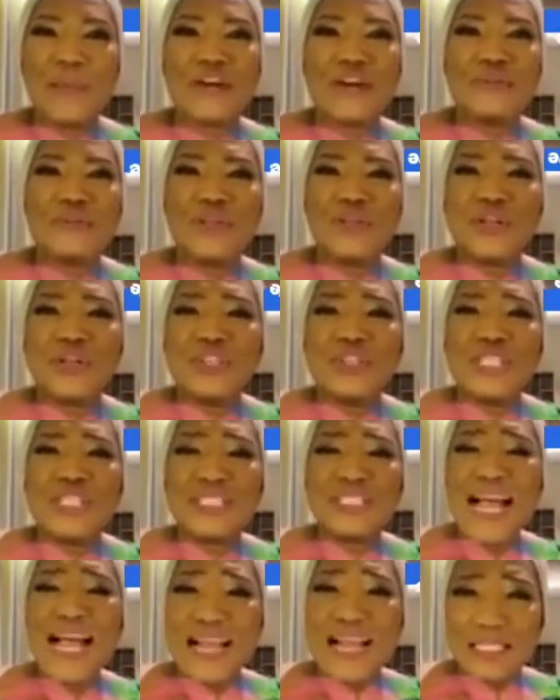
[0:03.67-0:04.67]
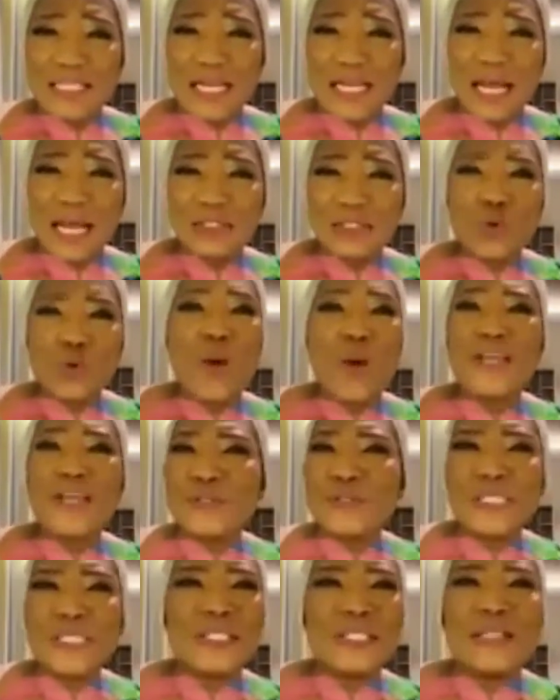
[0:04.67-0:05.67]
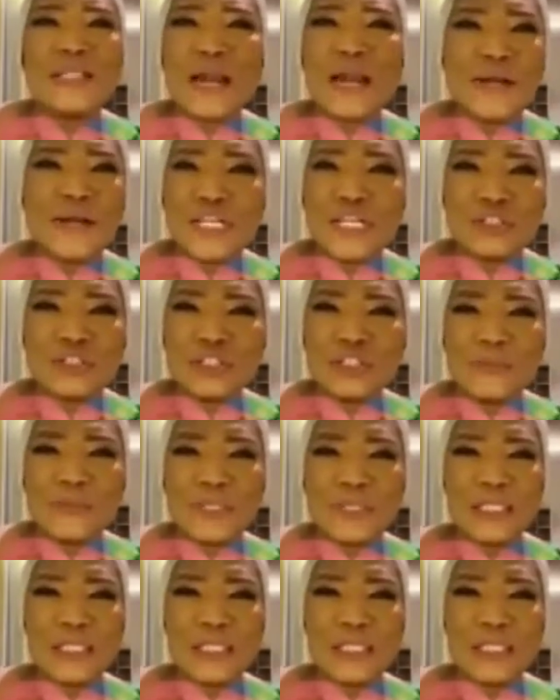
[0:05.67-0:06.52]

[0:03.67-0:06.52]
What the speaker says: my criminologist asked her, so why are you still in that relationship?